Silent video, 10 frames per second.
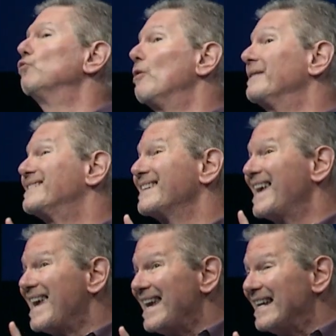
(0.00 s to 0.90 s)
Romans
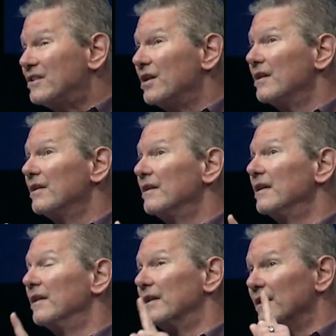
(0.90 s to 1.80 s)
8
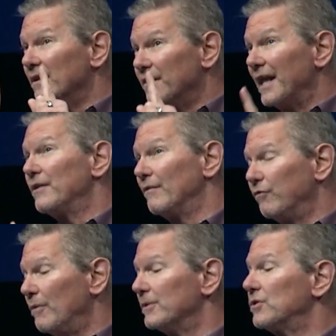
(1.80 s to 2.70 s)
in the letter of
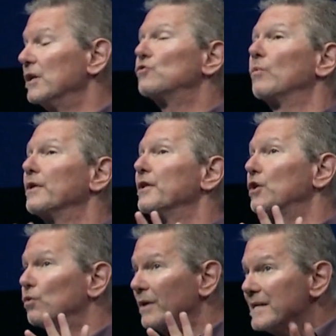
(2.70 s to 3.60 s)
Romans is one of the
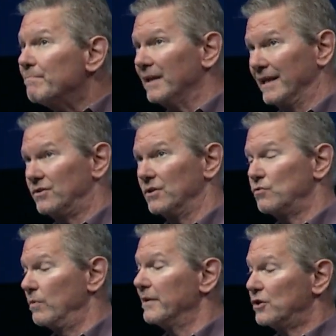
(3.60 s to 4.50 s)
great
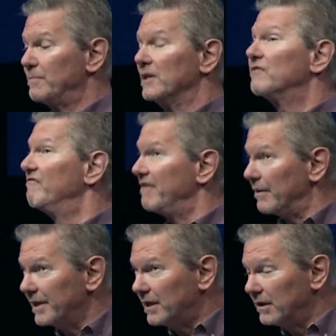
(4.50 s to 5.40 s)
places where it speaks
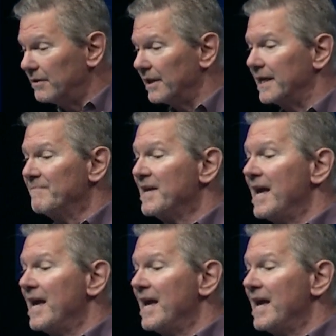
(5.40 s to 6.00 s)
very clearly.